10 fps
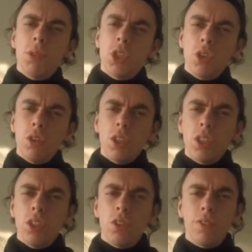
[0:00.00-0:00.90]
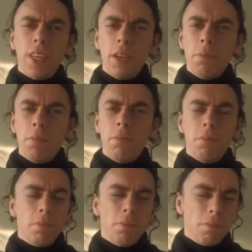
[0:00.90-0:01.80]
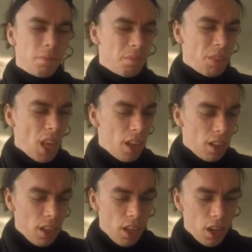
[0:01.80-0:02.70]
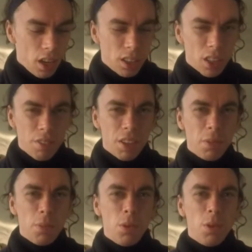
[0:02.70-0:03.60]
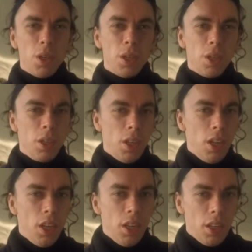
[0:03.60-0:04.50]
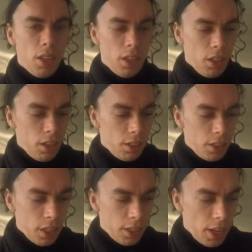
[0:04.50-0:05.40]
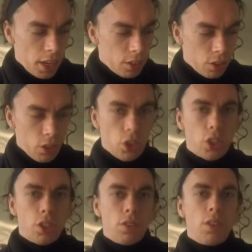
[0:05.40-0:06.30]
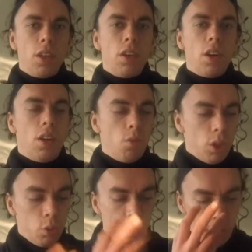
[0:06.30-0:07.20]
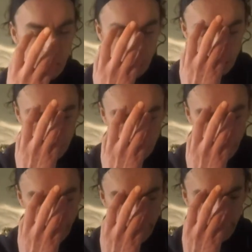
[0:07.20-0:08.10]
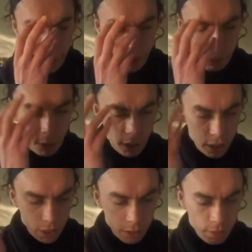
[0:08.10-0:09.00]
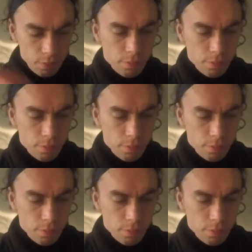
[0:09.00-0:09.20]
the majority of them are nothing more than actors that wearing their part.